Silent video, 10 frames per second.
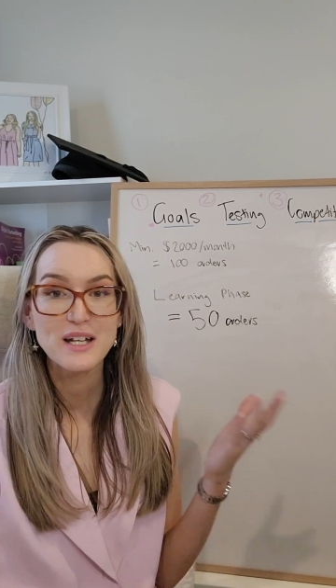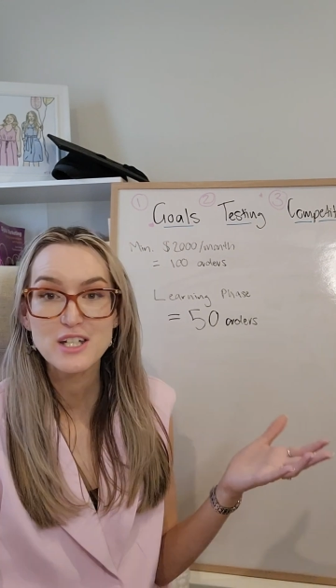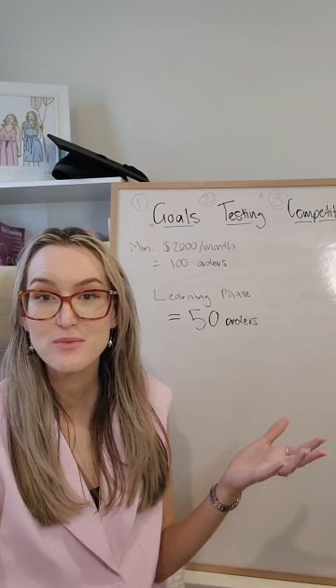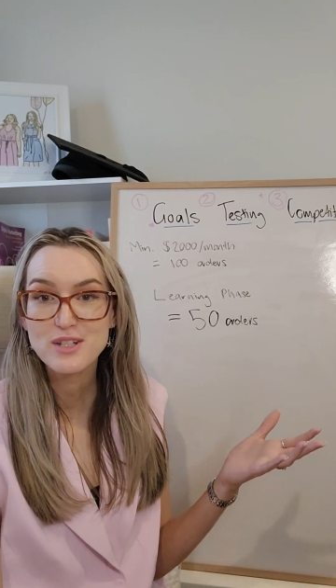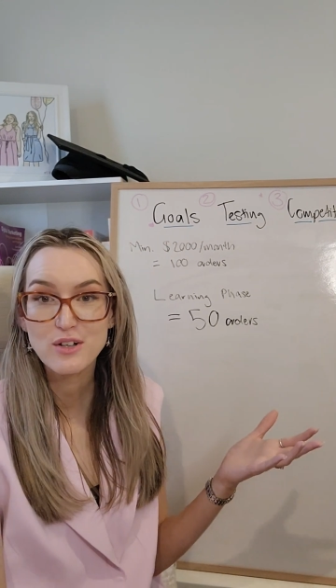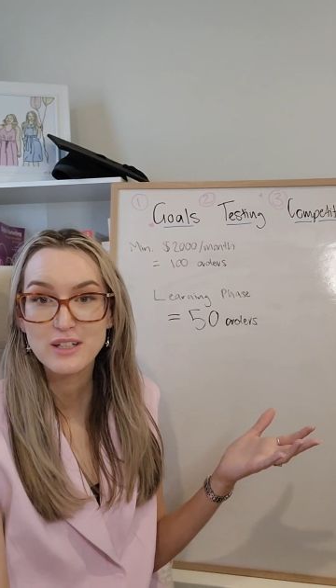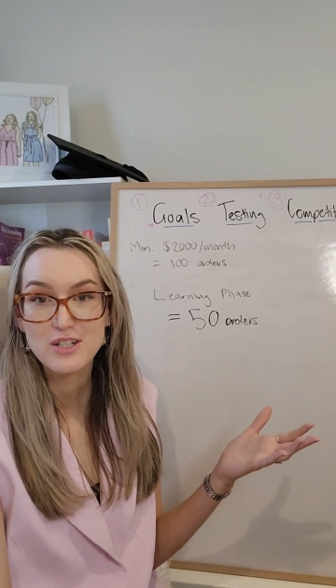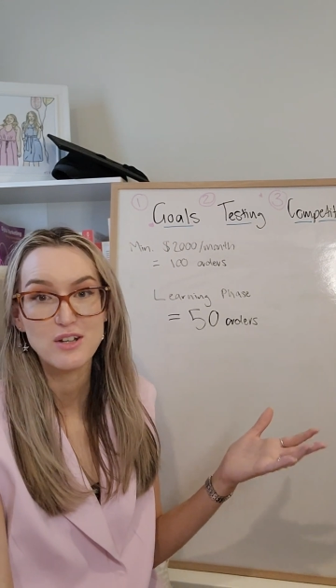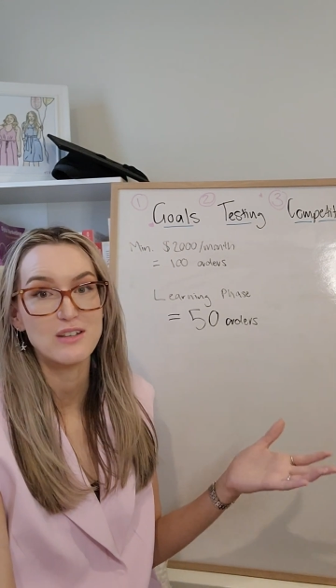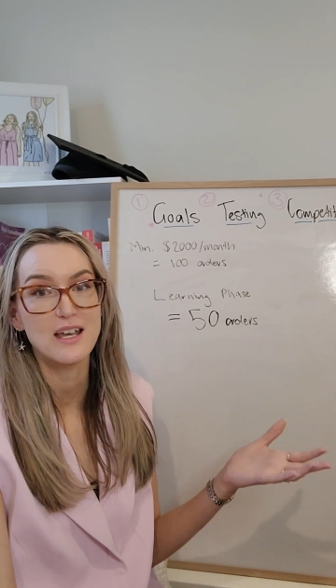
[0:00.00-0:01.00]
Budget was only
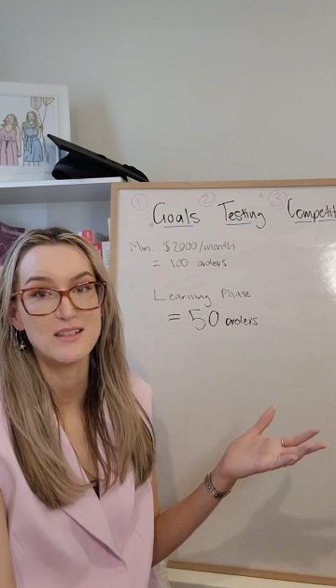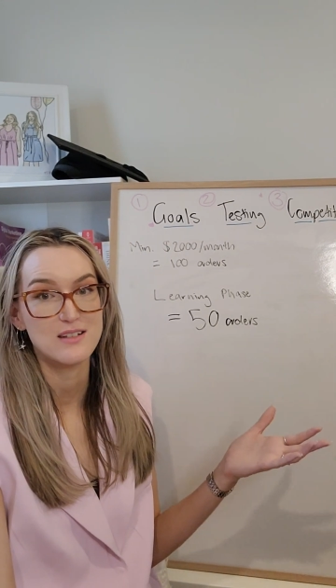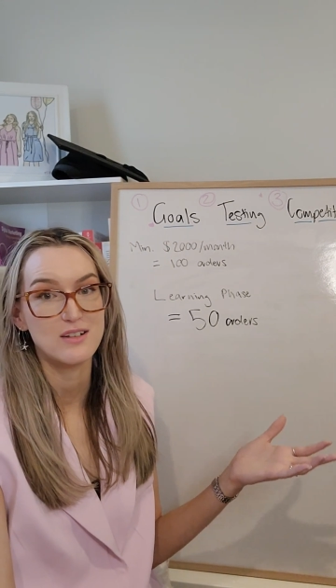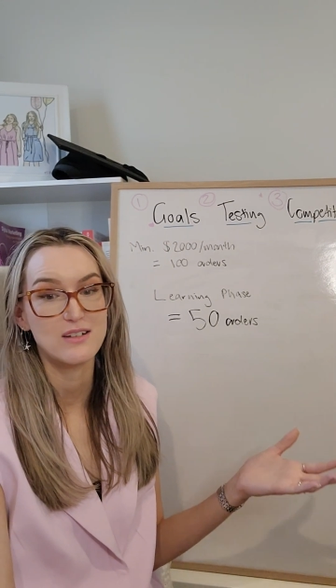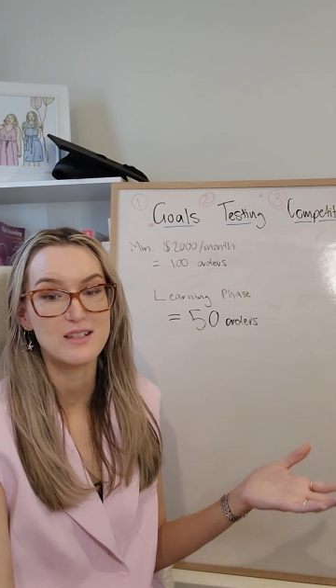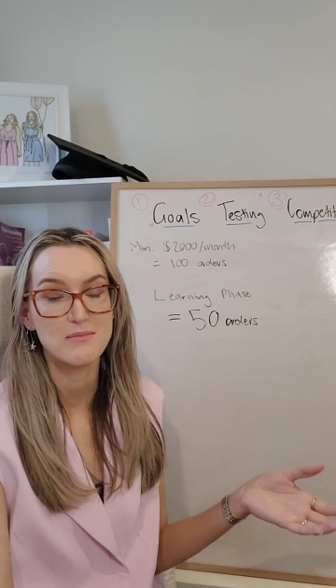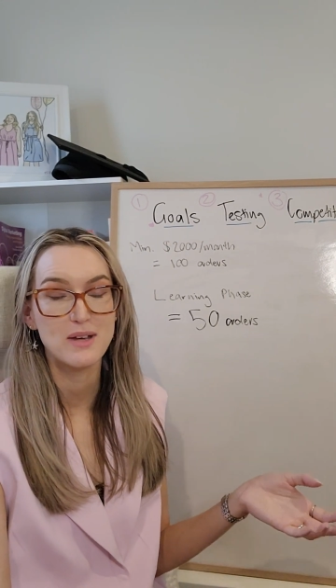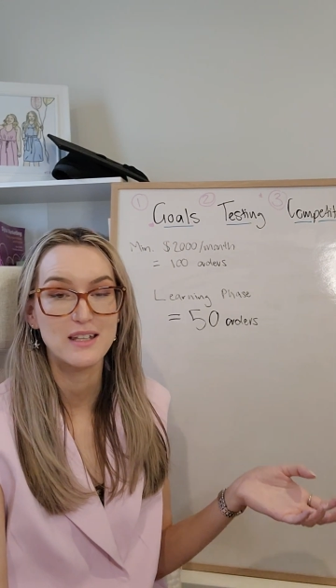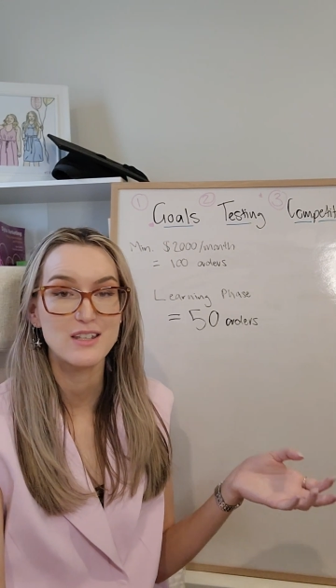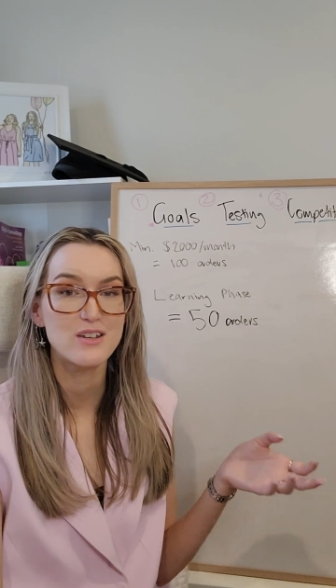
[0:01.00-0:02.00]
$2,000 a
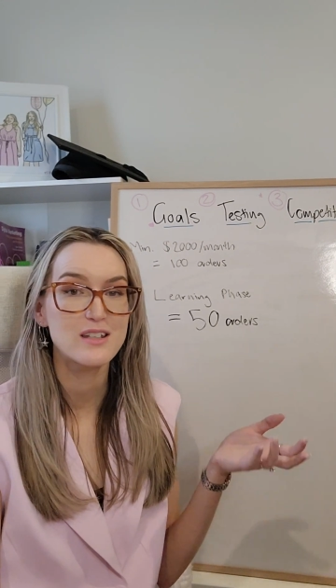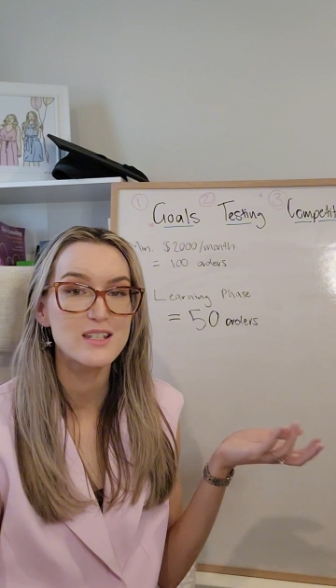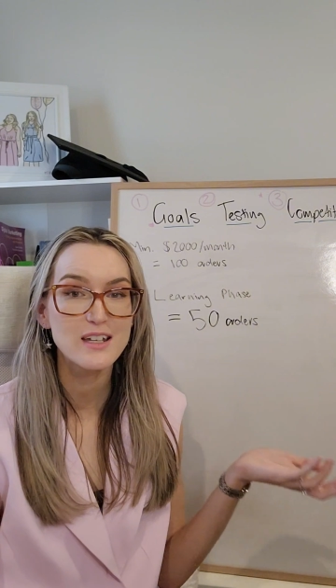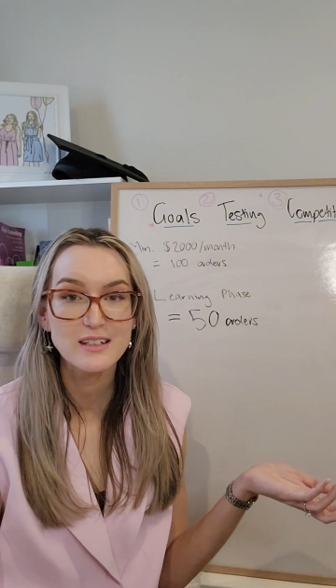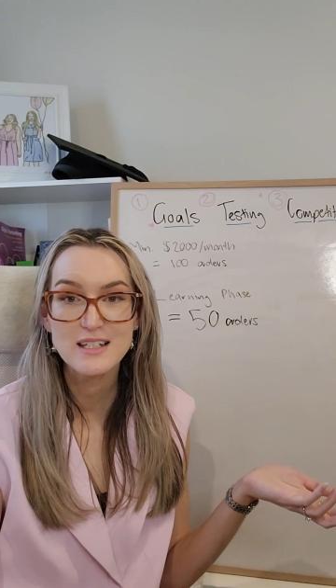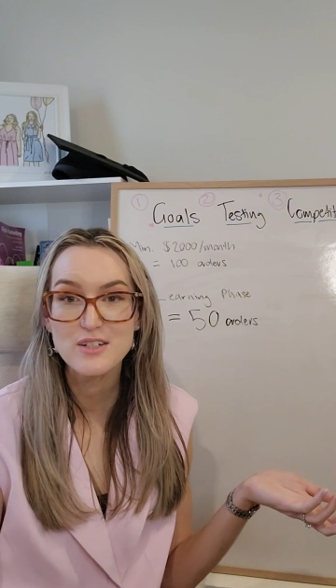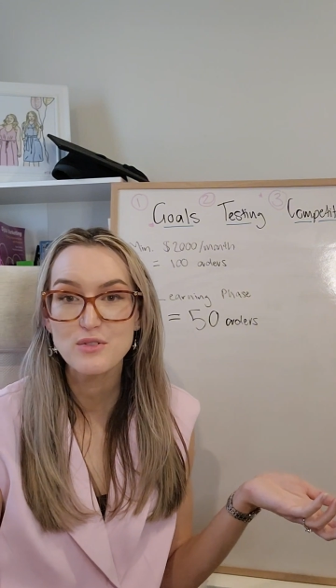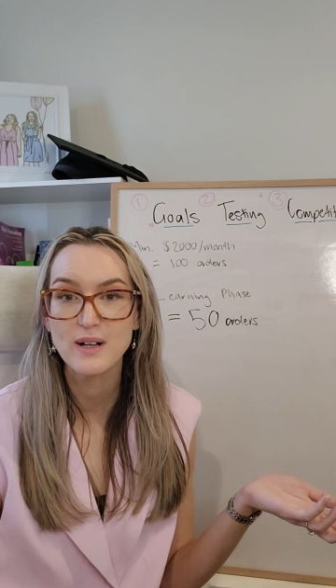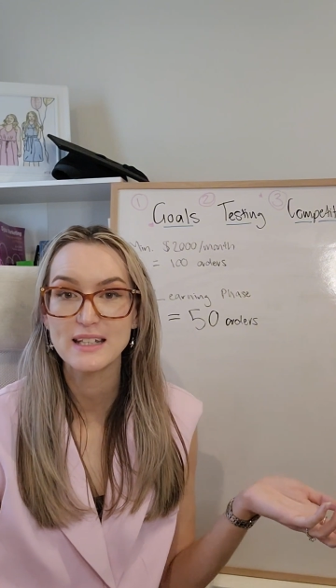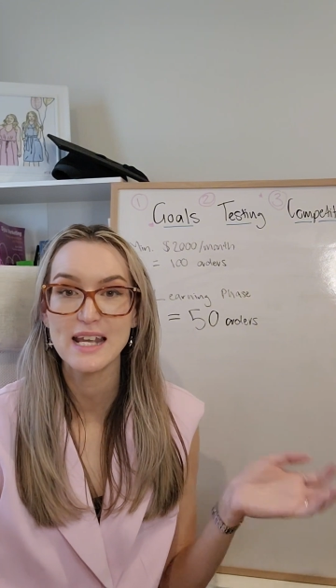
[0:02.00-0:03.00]
month. You could certainly still
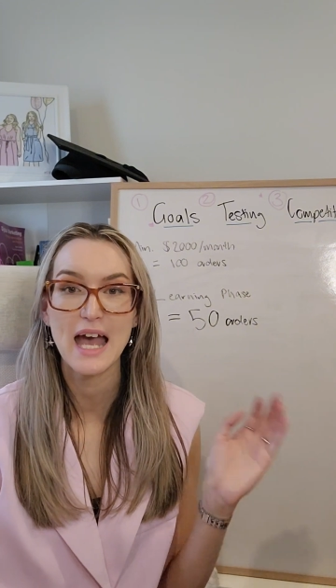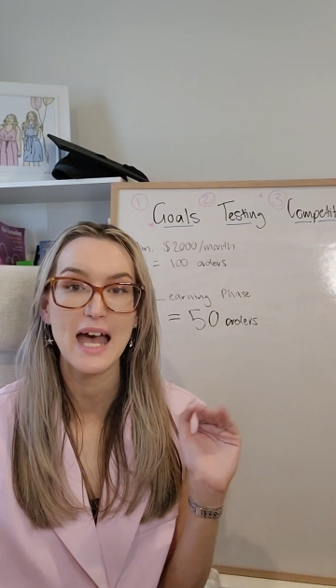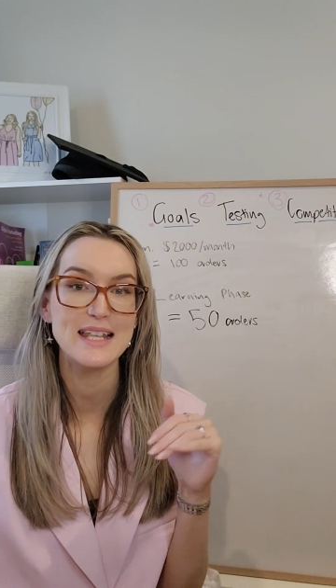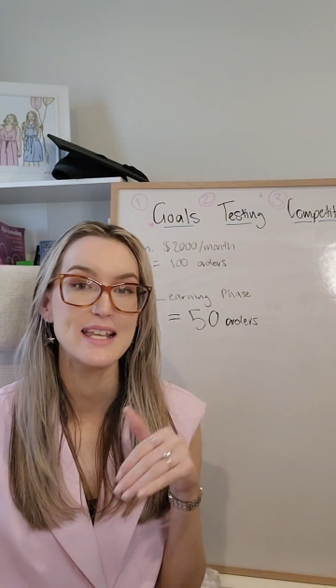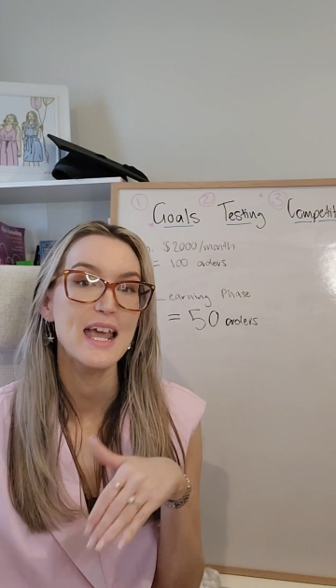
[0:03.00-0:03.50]
run the ads.